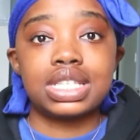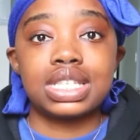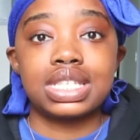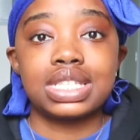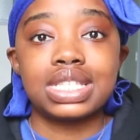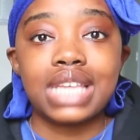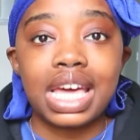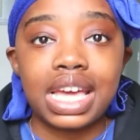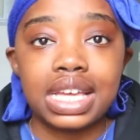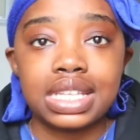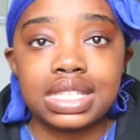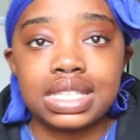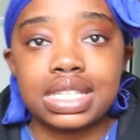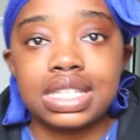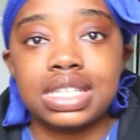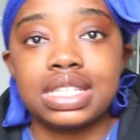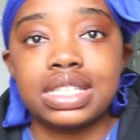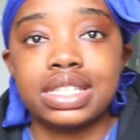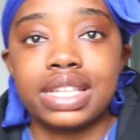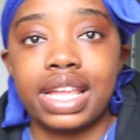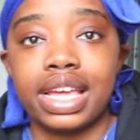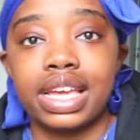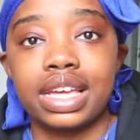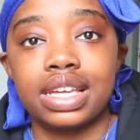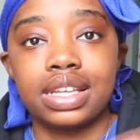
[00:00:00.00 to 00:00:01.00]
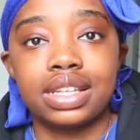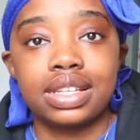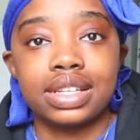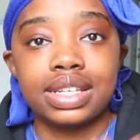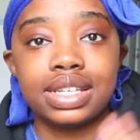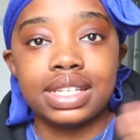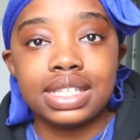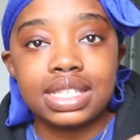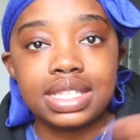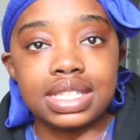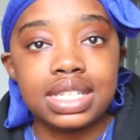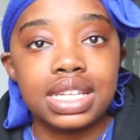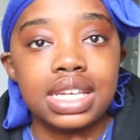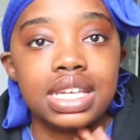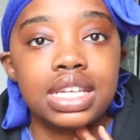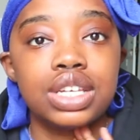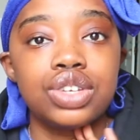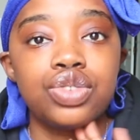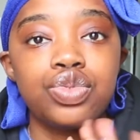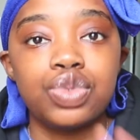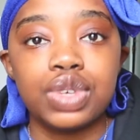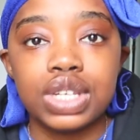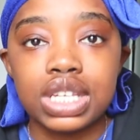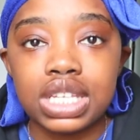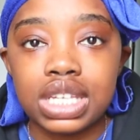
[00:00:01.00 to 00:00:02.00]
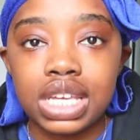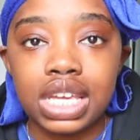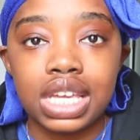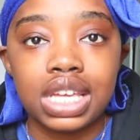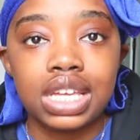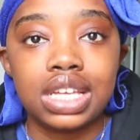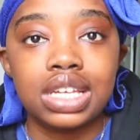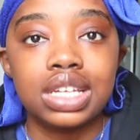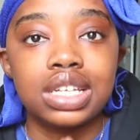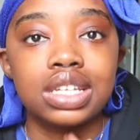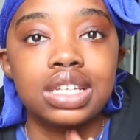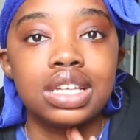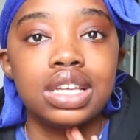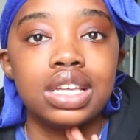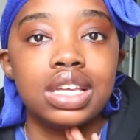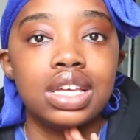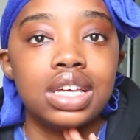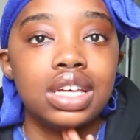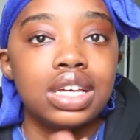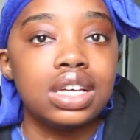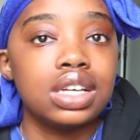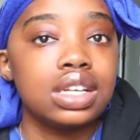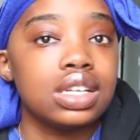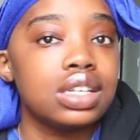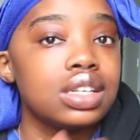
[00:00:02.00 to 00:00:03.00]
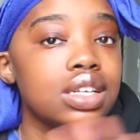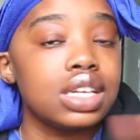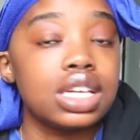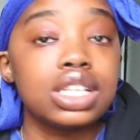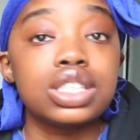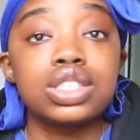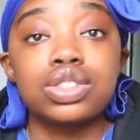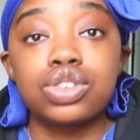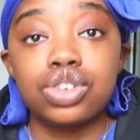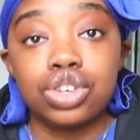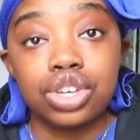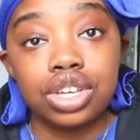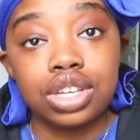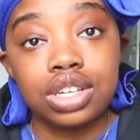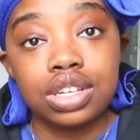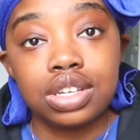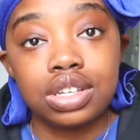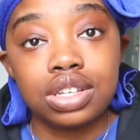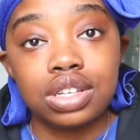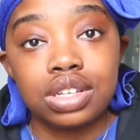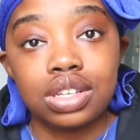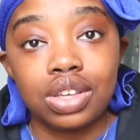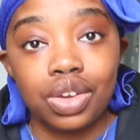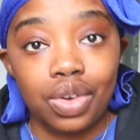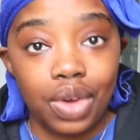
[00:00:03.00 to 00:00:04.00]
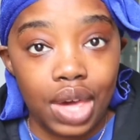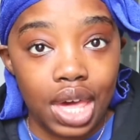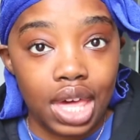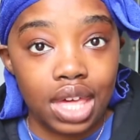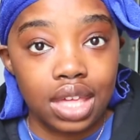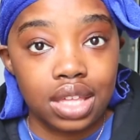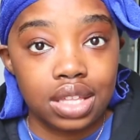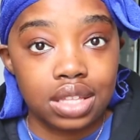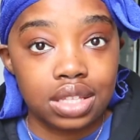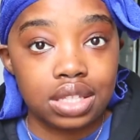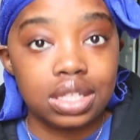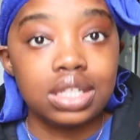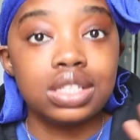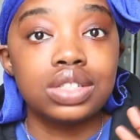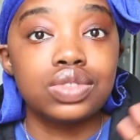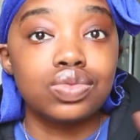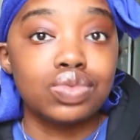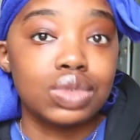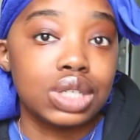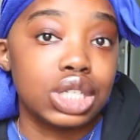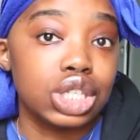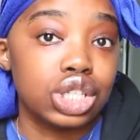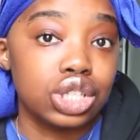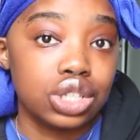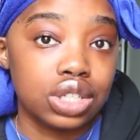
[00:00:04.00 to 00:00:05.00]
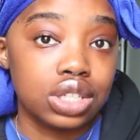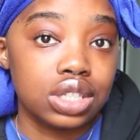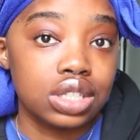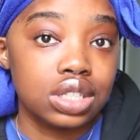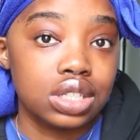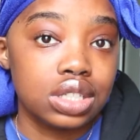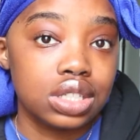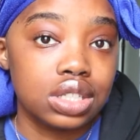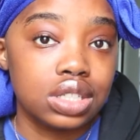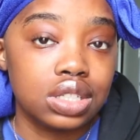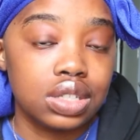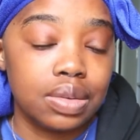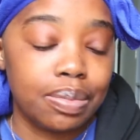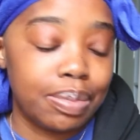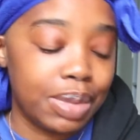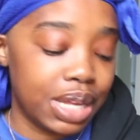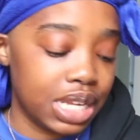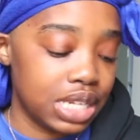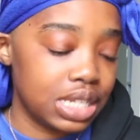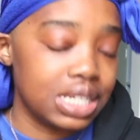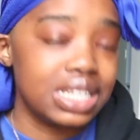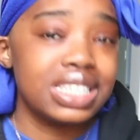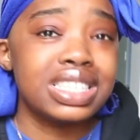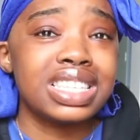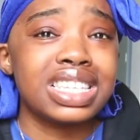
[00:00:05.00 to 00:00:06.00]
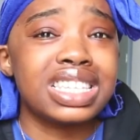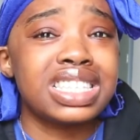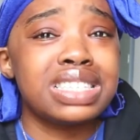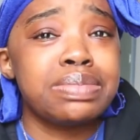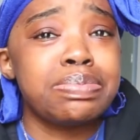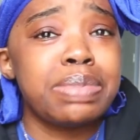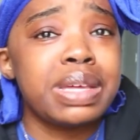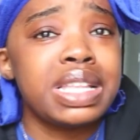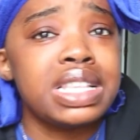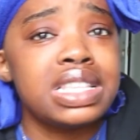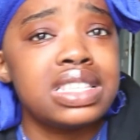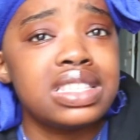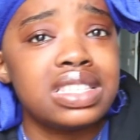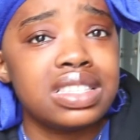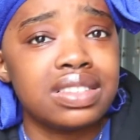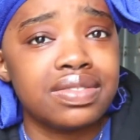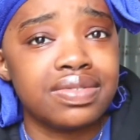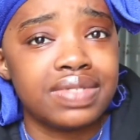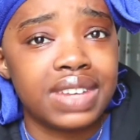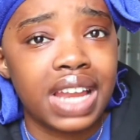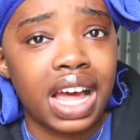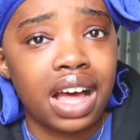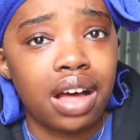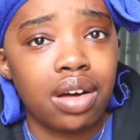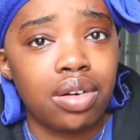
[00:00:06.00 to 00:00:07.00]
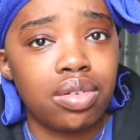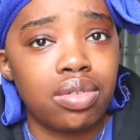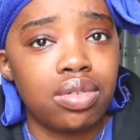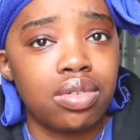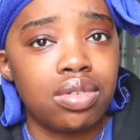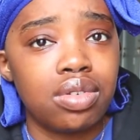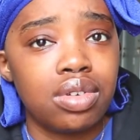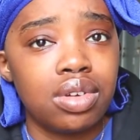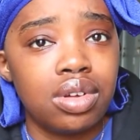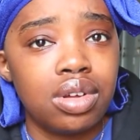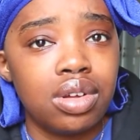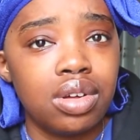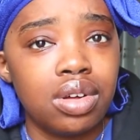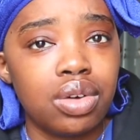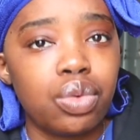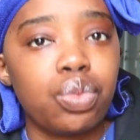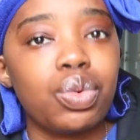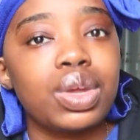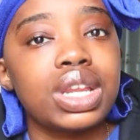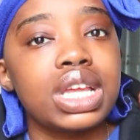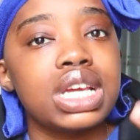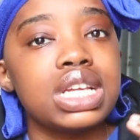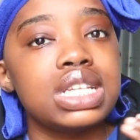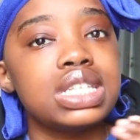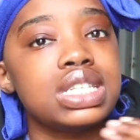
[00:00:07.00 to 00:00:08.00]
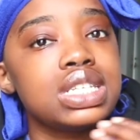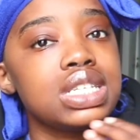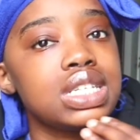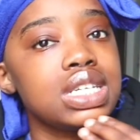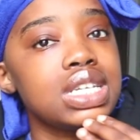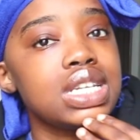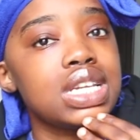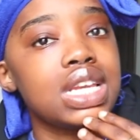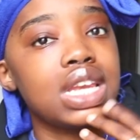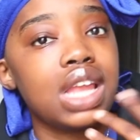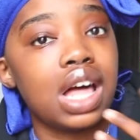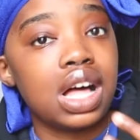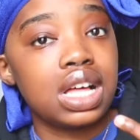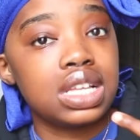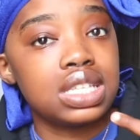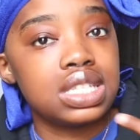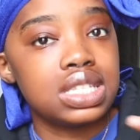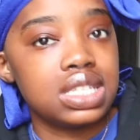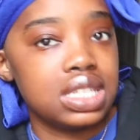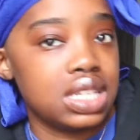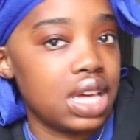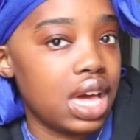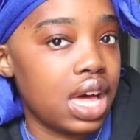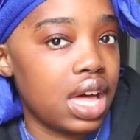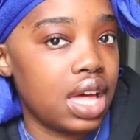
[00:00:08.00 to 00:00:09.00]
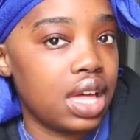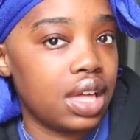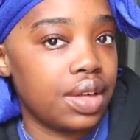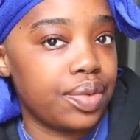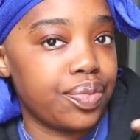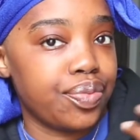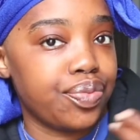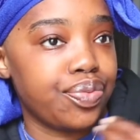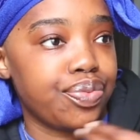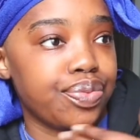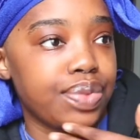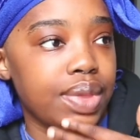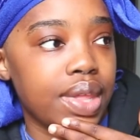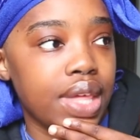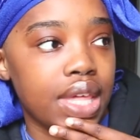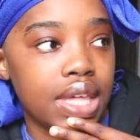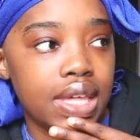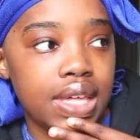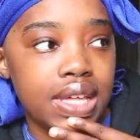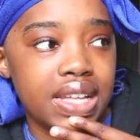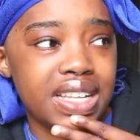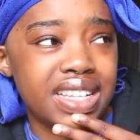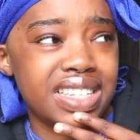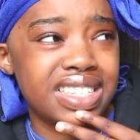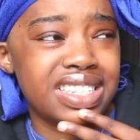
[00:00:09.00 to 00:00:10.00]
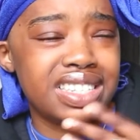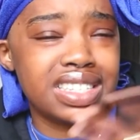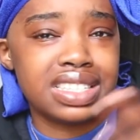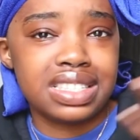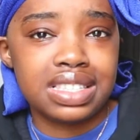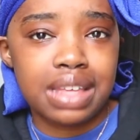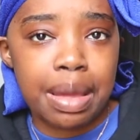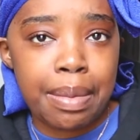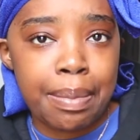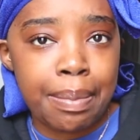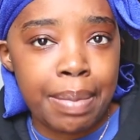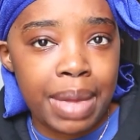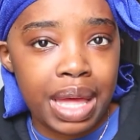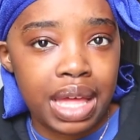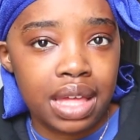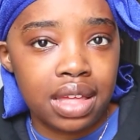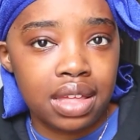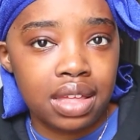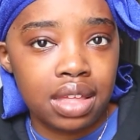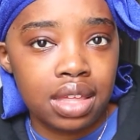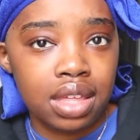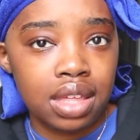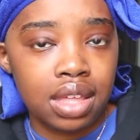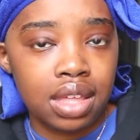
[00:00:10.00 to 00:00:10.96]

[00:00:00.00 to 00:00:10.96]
exercises like listening, reading. It's good. Okay, it's really good, but it's expensive now. When I did it last year, like December,